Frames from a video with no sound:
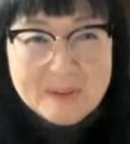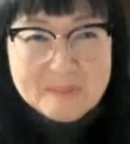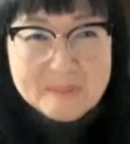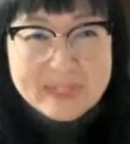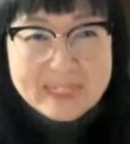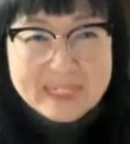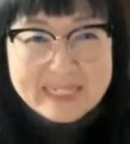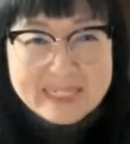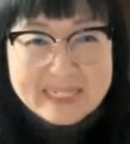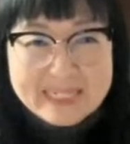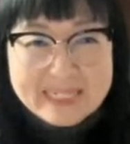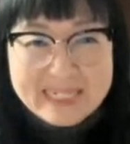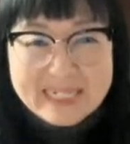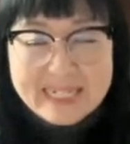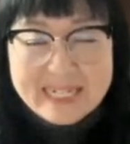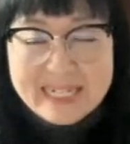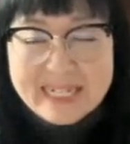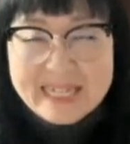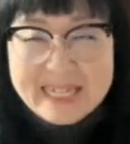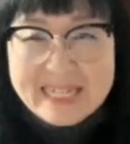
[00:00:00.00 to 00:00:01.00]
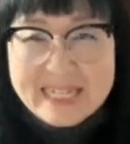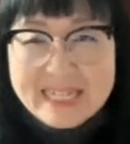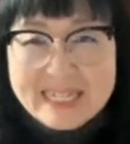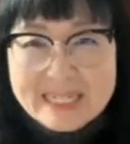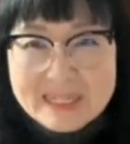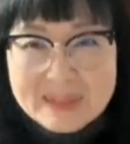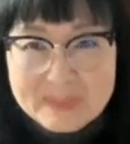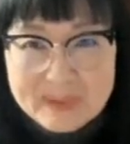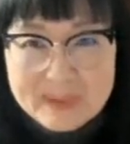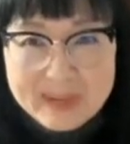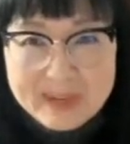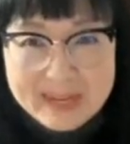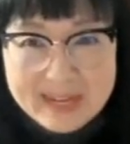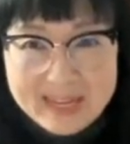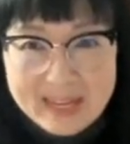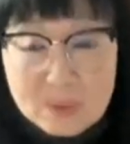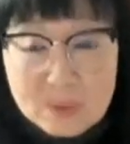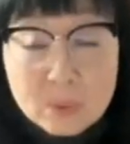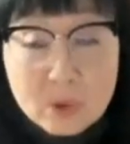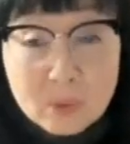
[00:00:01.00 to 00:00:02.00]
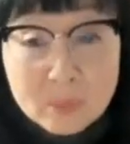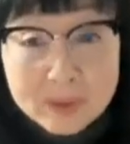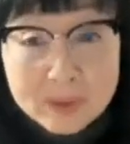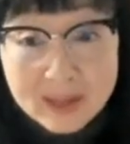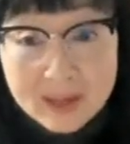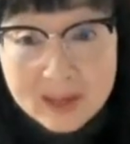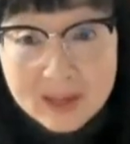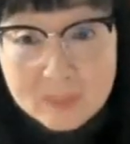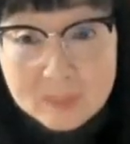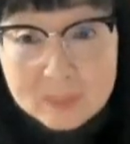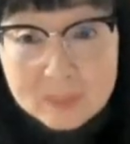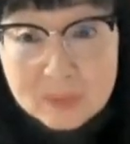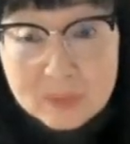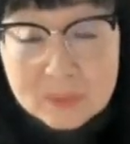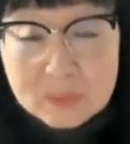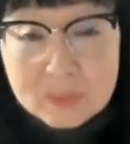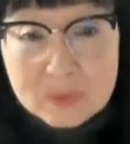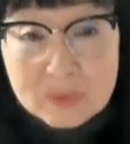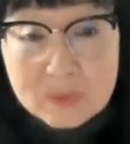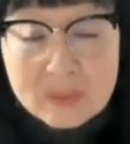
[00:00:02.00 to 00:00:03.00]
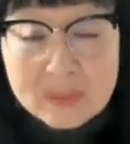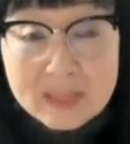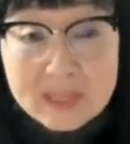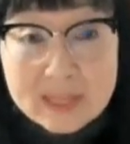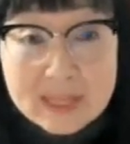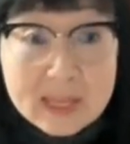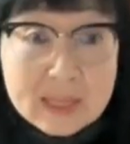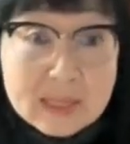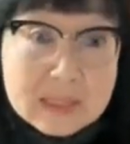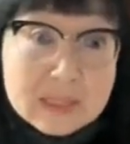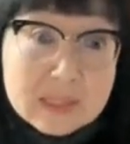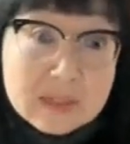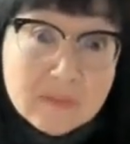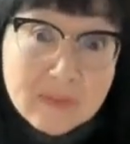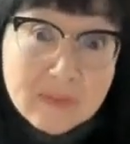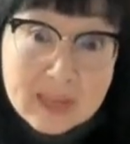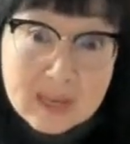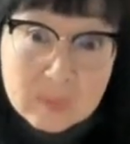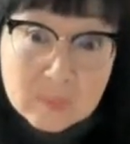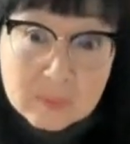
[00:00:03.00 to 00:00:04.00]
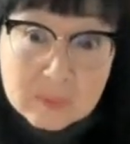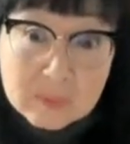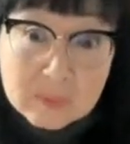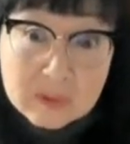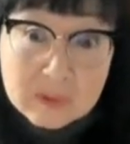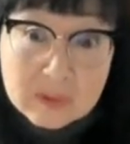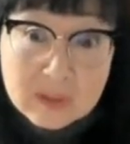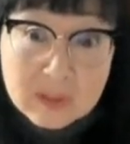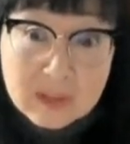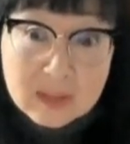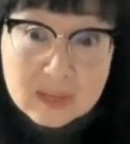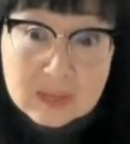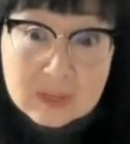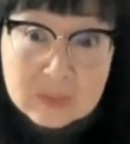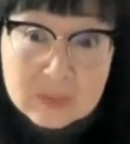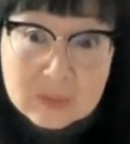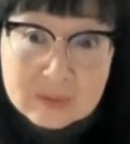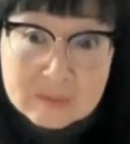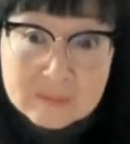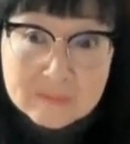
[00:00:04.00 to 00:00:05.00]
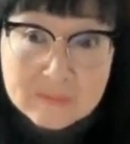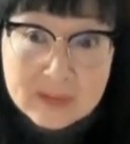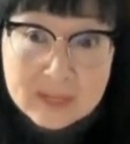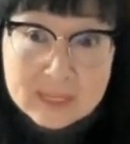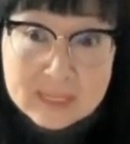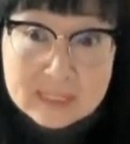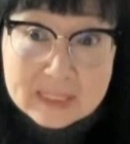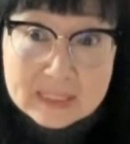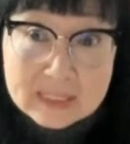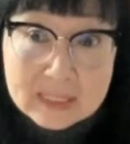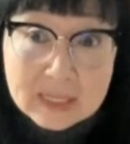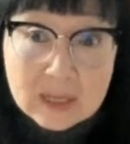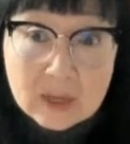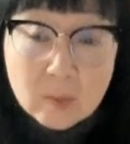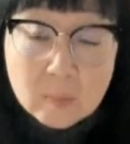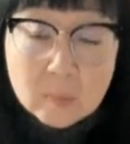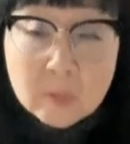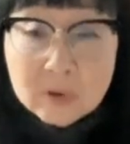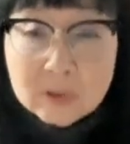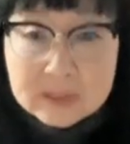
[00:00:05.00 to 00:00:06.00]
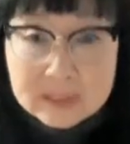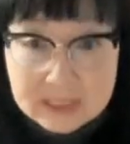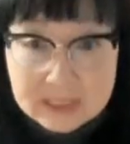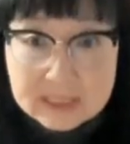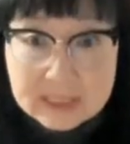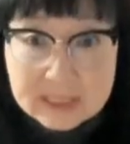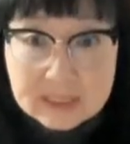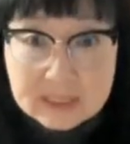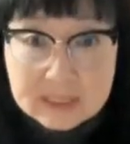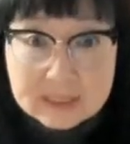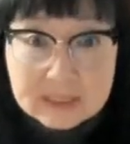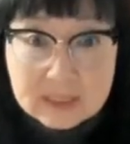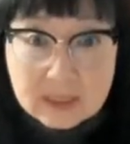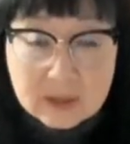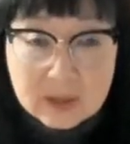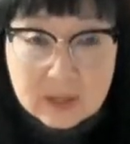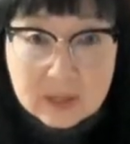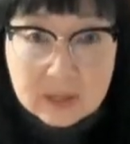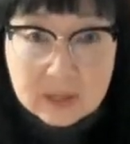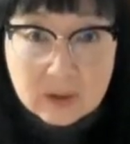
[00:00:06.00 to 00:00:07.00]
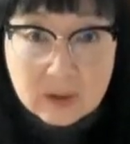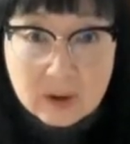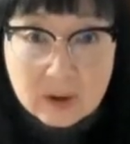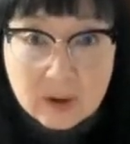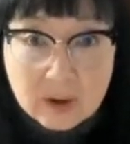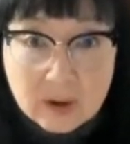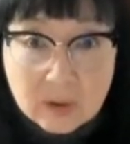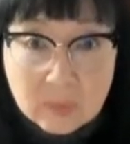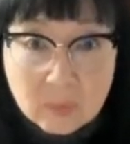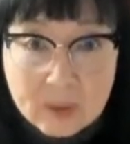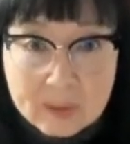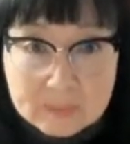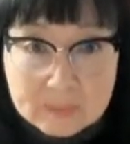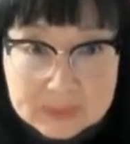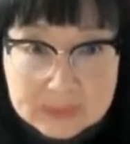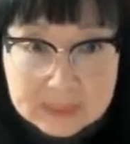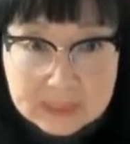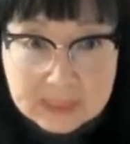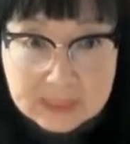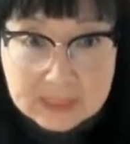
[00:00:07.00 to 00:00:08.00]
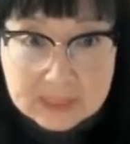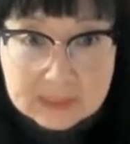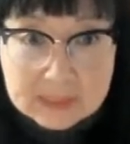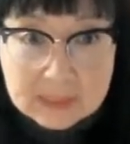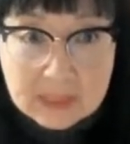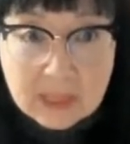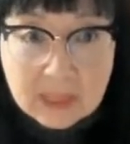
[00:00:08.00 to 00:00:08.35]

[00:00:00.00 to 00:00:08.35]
But the exhibit, again, will be up through the end of April. And you can find more details on our website.